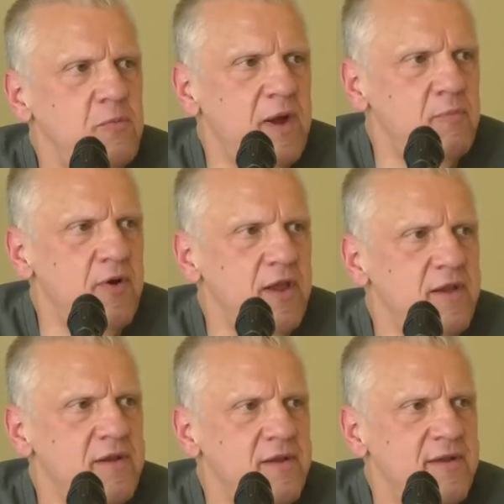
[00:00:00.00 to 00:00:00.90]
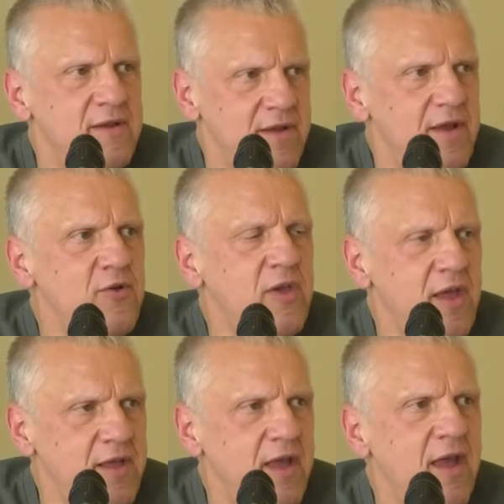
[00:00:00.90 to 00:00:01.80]
to my brain, mm-hmm.
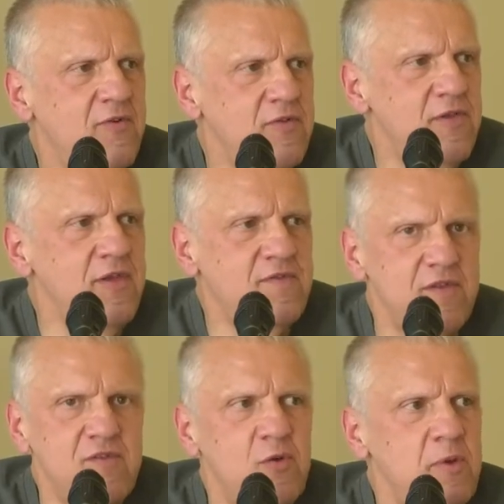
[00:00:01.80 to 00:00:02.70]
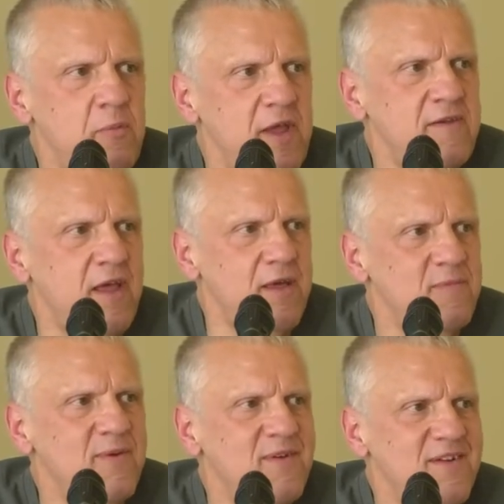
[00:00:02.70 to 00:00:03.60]
okay, after this, this it. it's going to be bedtime.
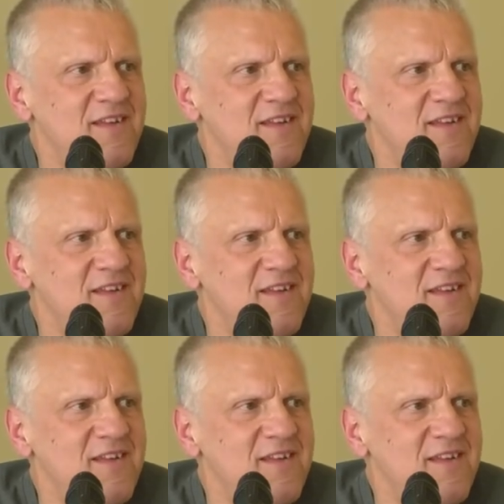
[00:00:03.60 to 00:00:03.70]
Yeah. Well,